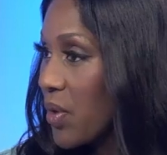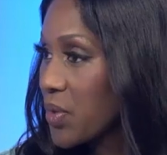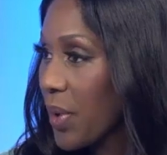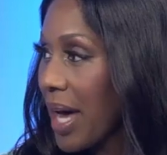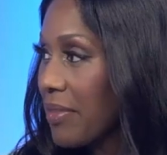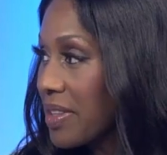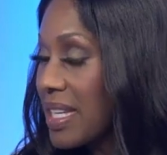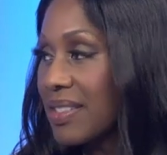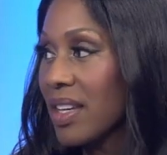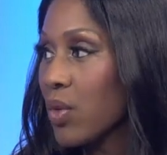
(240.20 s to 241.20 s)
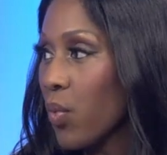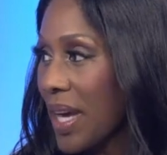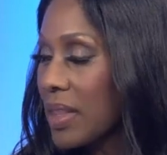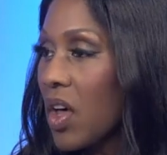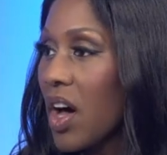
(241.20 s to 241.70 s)
are also having things like
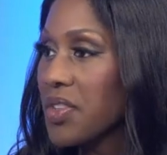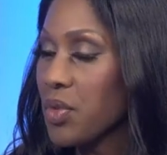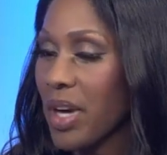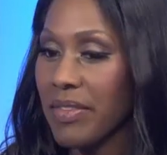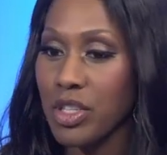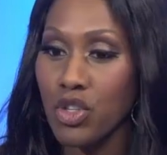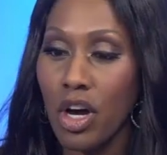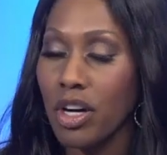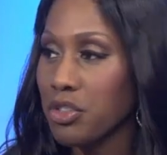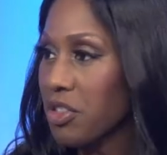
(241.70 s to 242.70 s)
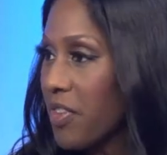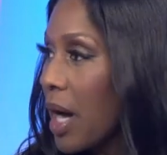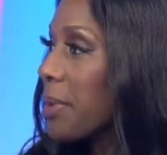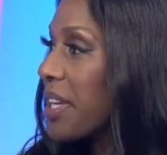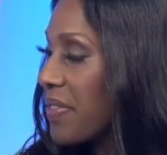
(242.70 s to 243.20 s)
weight loss or having nausea,
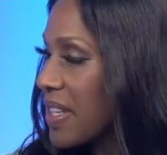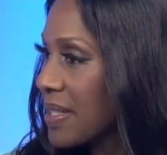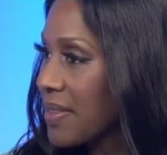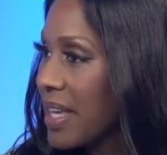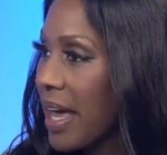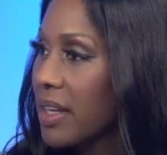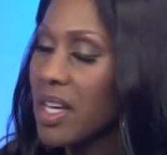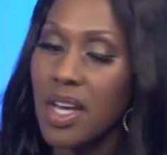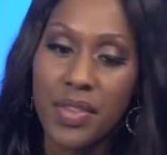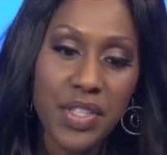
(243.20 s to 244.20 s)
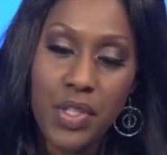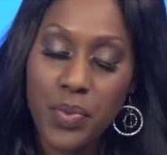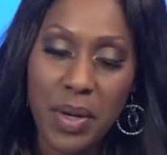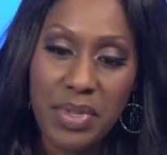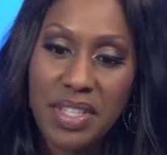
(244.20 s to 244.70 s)
vomiting, things like that. This is
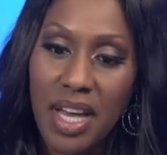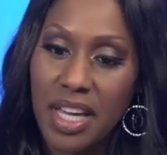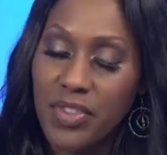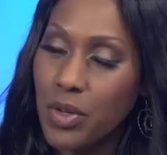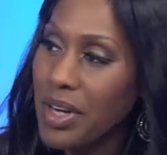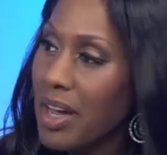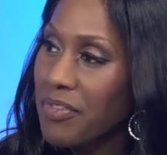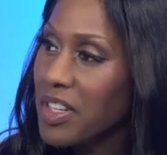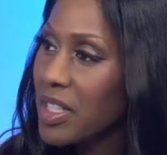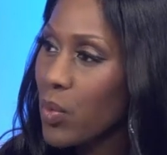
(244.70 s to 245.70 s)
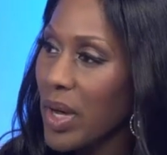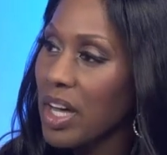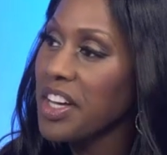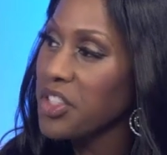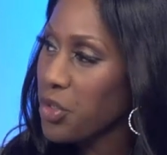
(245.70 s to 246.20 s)
what I would say. If you're not feeling
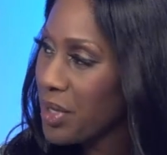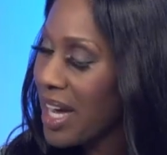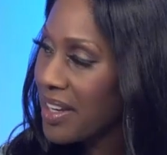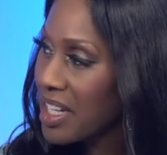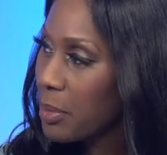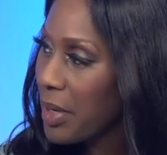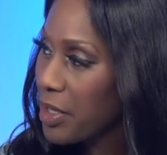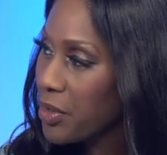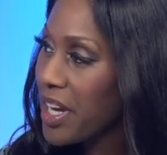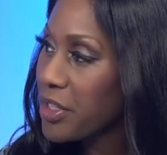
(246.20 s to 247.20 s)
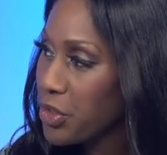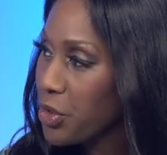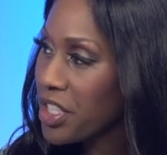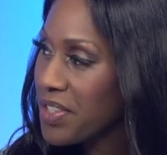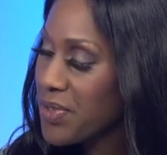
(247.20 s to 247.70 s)
well and you're not getting better and
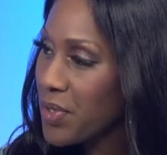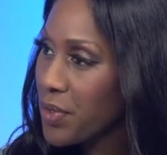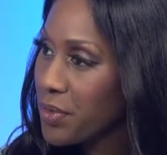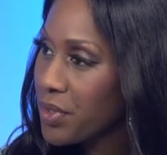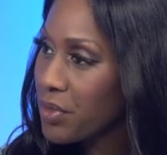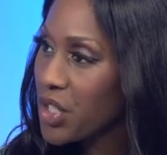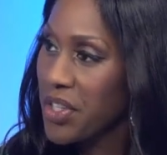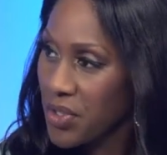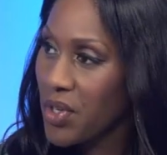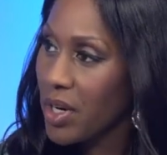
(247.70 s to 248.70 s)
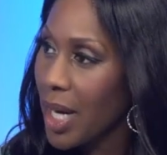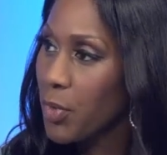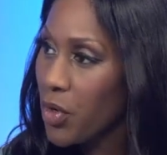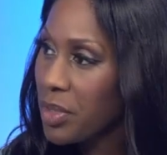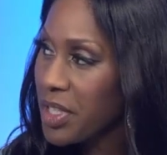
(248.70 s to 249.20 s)
you're concerned, chances are
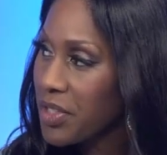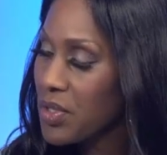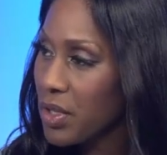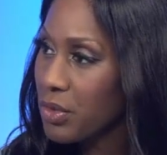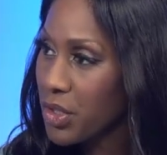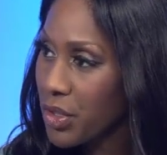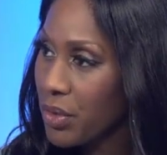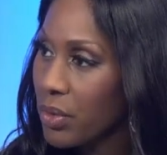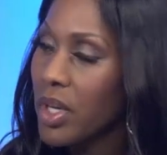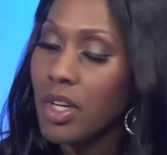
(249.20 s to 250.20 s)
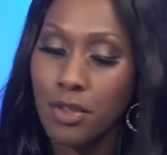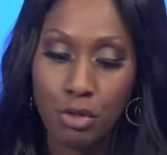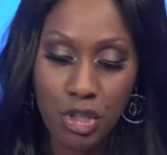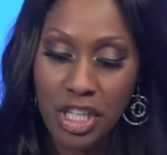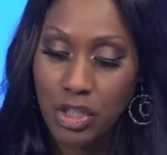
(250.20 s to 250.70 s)
I'm going to be concerned too.
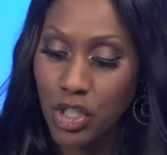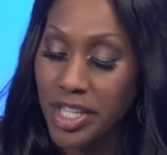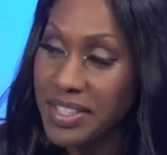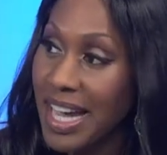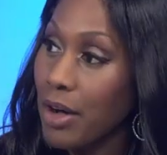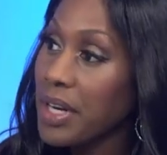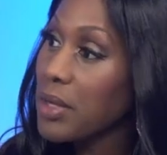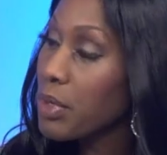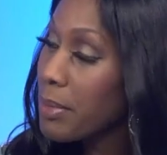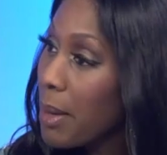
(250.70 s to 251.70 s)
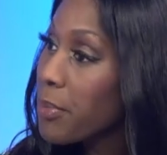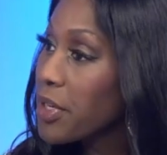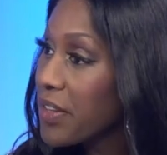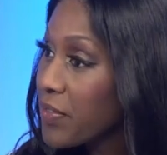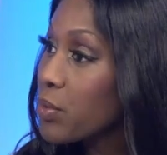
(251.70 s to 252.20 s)
You should get checked out. And
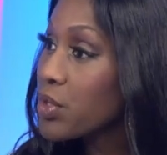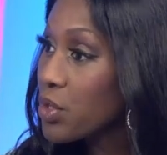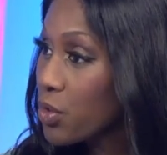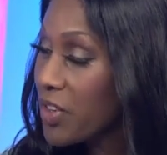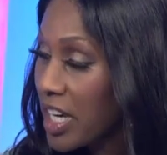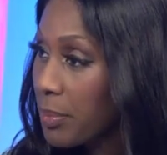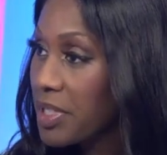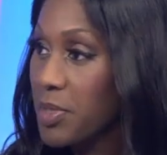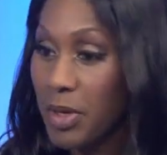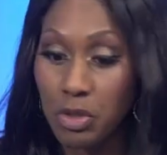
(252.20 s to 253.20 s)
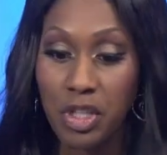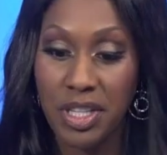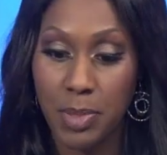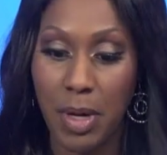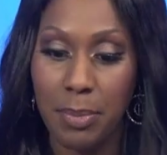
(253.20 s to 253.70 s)
remember, if you do vape, especially
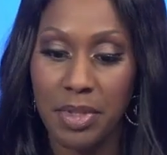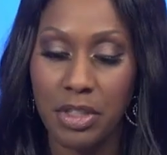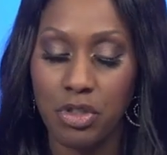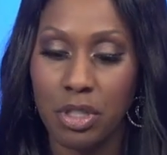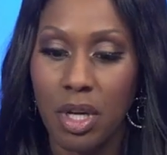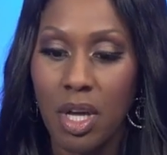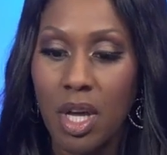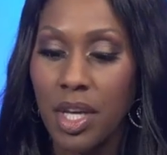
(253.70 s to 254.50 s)
in this population,